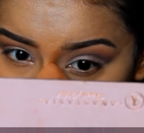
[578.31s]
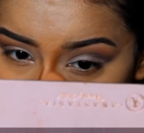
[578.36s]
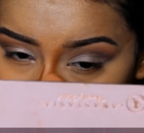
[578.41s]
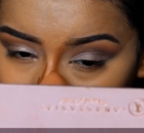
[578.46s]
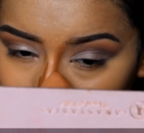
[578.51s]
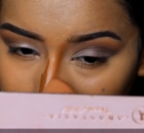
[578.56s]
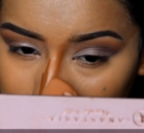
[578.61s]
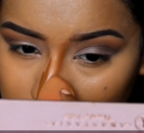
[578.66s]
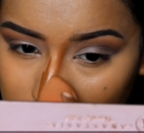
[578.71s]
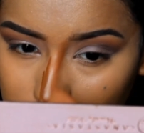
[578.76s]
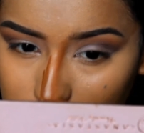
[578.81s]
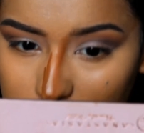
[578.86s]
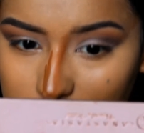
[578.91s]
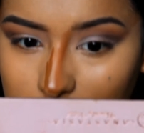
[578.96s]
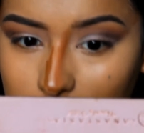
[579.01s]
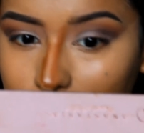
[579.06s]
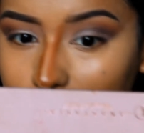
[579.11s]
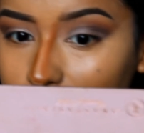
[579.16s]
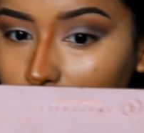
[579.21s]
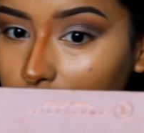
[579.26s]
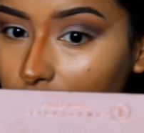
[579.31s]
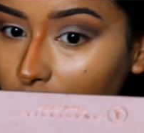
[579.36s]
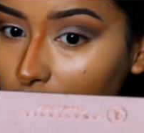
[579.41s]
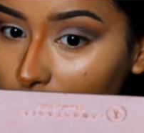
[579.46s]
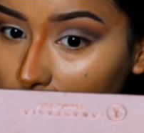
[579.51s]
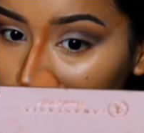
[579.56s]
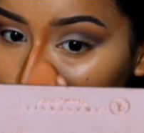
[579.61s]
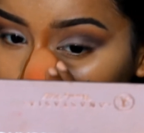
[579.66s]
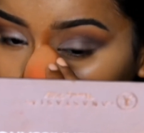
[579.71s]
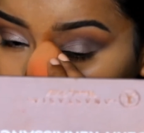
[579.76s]
thing about the beauty
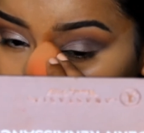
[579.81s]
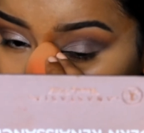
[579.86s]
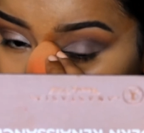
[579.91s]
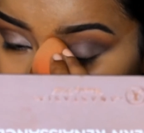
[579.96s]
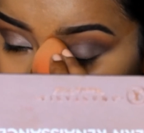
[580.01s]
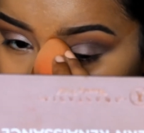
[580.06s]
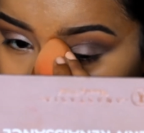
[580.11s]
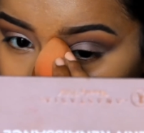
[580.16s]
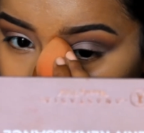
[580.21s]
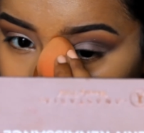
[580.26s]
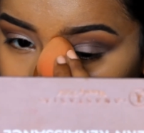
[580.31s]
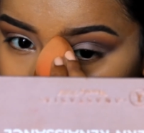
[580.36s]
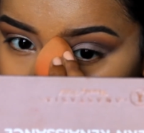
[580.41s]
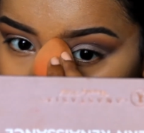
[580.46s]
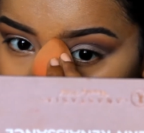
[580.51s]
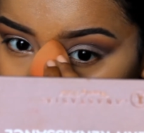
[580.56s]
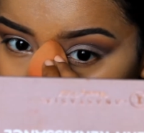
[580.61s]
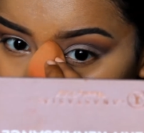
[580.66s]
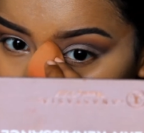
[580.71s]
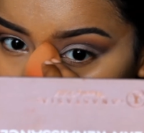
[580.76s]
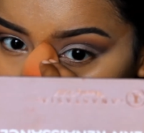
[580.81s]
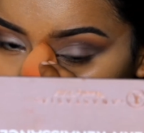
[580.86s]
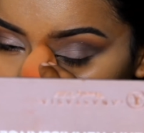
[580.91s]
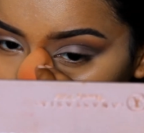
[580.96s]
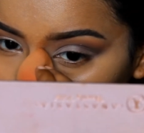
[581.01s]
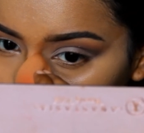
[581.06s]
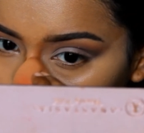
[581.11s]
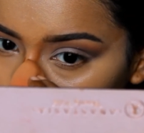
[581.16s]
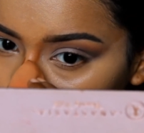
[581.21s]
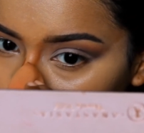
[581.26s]
blender is if you do get too much
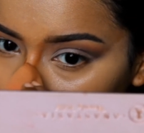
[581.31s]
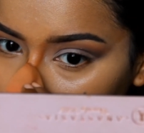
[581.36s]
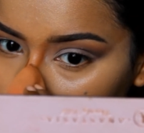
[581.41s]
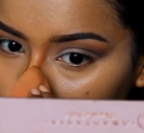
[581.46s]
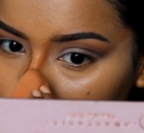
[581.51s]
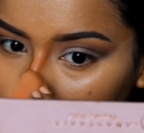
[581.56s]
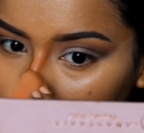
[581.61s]
product,